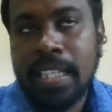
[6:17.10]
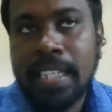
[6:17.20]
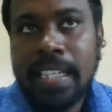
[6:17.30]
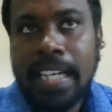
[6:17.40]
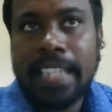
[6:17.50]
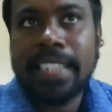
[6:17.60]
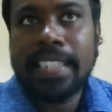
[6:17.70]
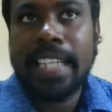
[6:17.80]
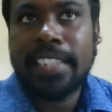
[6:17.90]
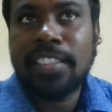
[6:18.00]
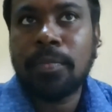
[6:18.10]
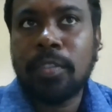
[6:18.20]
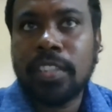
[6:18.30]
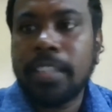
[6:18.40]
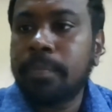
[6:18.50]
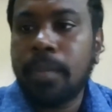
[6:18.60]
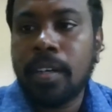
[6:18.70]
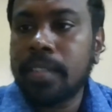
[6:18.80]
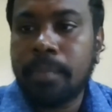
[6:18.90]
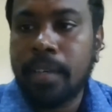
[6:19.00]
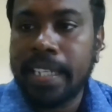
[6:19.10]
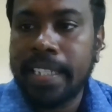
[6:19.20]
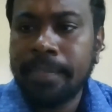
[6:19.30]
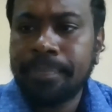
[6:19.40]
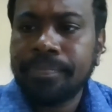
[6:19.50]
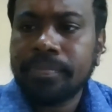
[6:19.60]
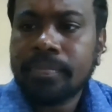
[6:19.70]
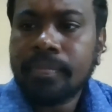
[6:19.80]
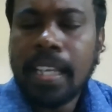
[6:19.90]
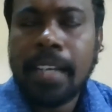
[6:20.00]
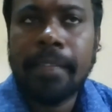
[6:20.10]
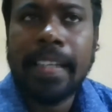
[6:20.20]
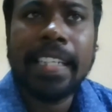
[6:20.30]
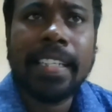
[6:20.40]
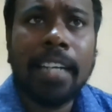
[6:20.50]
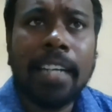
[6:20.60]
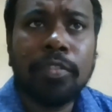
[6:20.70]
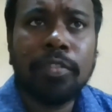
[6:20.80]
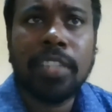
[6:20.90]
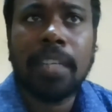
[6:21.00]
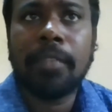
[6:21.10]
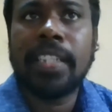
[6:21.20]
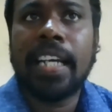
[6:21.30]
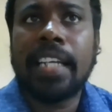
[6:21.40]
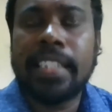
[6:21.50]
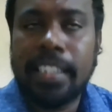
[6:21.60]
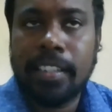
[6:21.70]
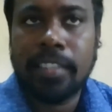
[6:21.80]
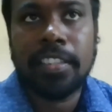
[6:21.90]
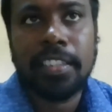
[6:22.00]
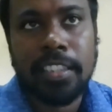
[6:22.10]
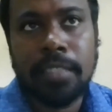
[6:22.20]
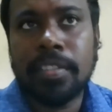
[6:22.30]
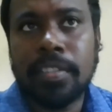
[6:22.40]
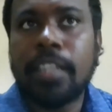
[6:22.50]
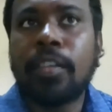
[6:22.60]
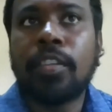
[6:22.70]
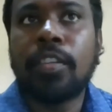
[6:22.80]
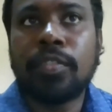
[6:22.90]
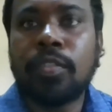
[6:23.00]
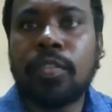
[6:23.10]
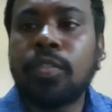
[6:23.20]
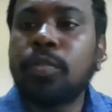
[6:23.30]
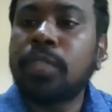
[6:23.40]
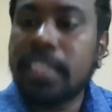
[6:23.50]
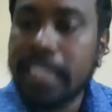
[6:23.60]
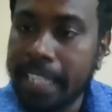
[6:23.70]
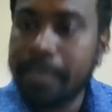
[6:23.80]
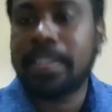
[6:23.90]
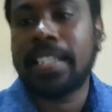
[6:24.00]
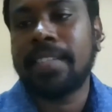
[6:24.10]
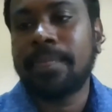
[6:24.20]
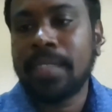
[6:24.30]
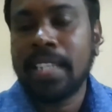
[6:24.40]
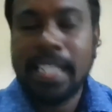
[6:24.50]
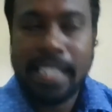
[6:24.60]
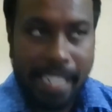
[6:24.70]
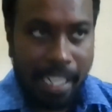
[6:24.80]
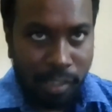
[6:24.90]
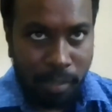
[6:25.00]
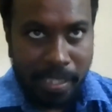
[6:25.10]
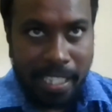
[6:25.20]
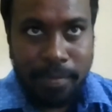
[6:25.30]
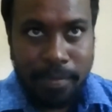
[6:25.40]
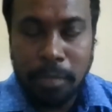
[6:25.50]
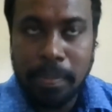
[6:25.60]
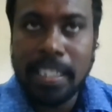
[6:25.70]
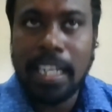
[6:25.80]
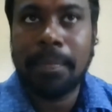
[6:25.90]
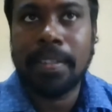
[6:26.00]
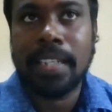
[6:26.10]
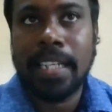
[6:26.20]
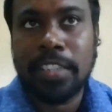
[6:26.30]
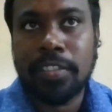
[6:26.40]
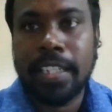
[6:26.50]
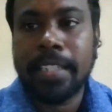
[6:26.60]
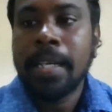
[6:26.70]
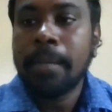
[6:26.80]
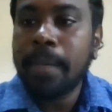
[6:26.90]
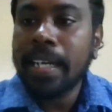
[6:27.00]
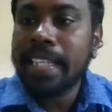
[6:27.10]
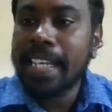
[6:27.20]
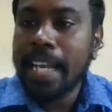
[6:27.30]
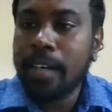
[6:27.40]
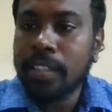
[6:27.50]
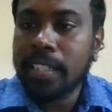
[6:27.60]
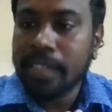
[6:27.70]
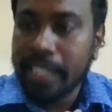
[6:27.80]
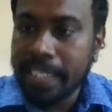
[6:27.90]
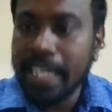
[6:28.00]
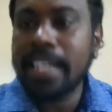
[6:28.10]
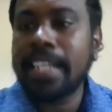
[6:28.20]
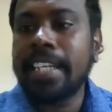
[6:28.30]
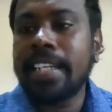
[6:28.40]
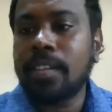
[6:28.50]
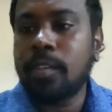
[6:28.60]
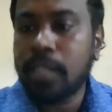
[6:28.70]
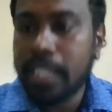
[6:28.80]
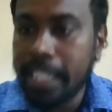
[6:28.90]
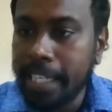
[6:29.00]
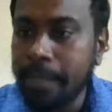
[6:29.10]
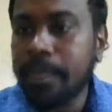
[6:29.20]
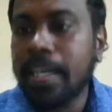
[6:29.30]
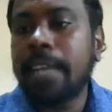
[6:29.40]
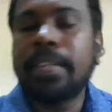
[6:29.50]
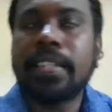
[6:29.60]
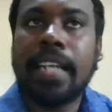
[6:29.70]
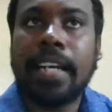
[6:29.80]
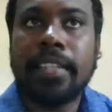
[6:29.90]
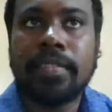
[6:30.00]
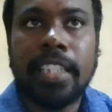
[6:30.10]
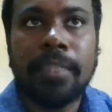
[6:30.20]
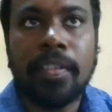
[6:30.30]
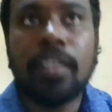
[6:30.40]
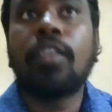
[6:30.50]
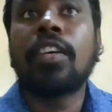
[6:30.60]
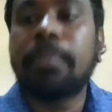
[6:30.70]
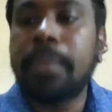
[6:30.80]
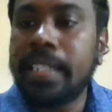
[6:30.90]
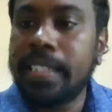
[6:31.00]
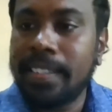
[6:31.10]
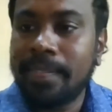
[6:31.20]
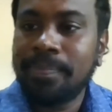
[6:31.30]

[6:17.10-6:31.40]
I think that is the most important point. When it comes to some of the other ecosystems, they also do the same thing. They are normally absorbing carbon dioxide, but they cannot retain it or keep carbon dioxide for a longer period.